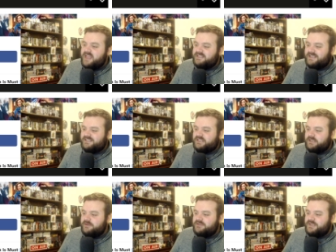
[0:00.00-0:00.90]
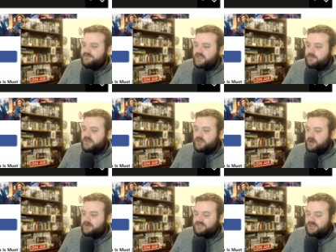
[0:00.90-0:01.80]
is exclusively
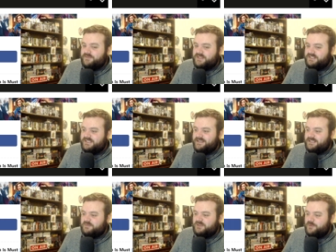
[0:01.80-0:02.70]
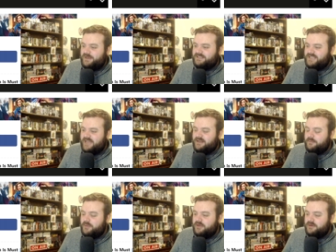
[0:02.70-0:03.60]
because of the scenes between Ten
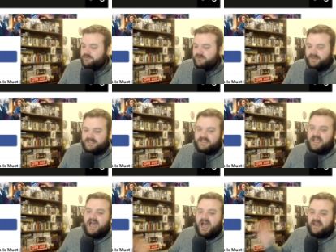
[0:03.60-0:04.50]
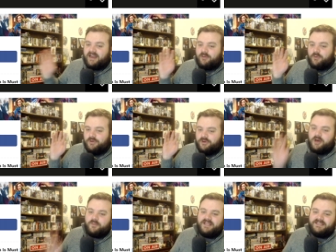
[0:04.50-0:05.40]
and Bernard Cribbins, and I will
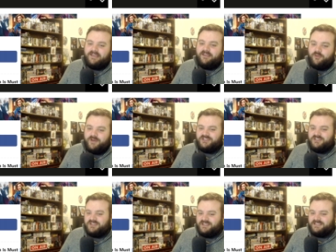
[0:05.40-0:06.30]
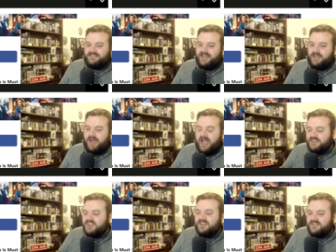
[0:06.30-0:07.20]
not be taking questions at this time. I
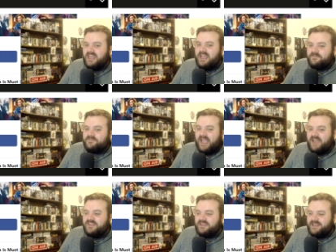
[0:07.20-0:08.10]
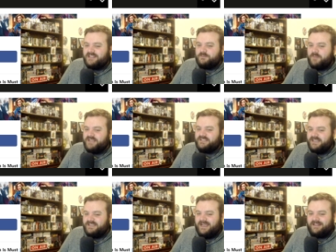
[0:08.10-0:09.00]
think I think that's
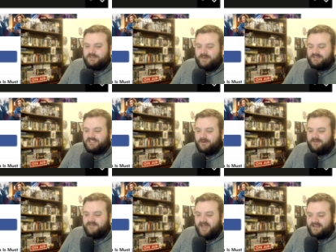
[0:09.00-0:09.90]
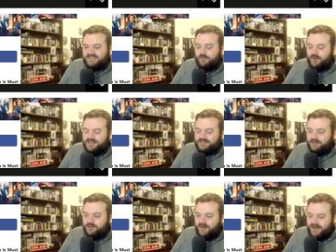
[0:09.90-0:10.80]
basically tantamount to a fact in what is
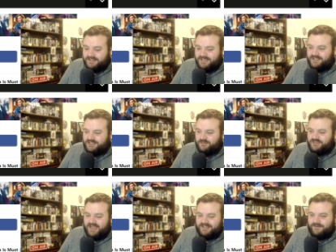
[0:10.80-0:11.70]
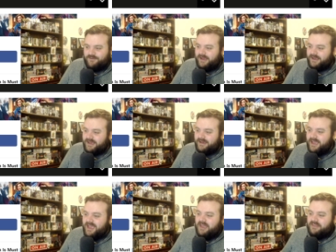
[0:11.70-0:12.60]
otherwise a subjective ranking.